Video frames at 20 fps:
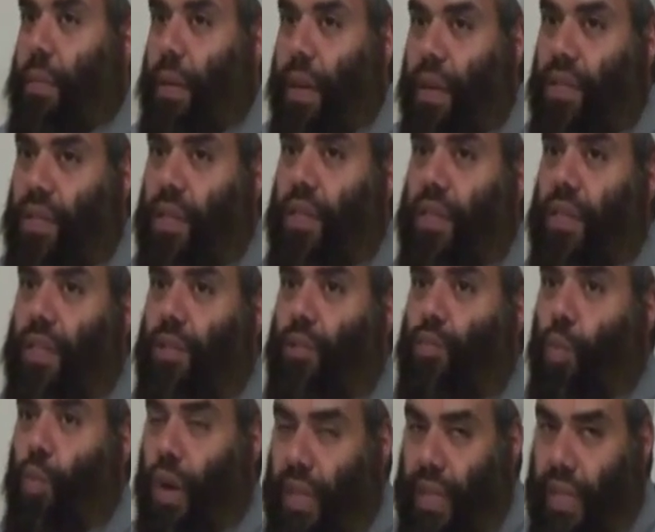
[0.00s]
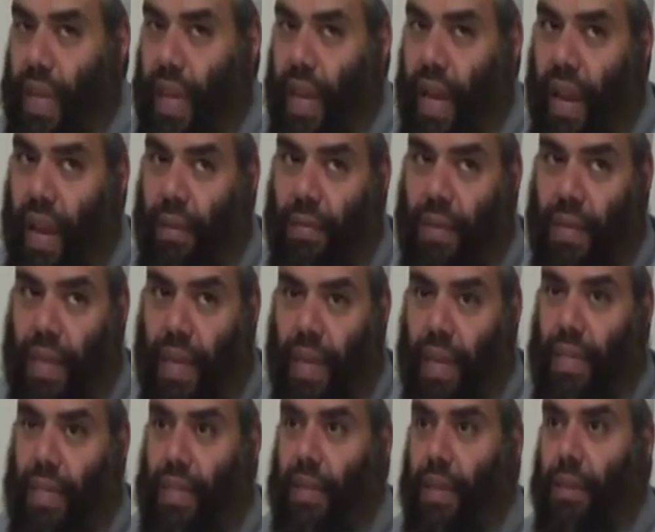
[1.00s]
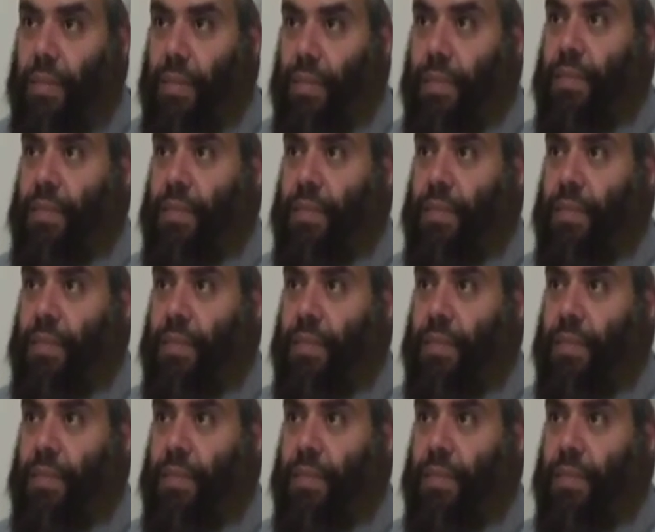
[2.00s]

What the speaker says: Patience is once the calamity hits,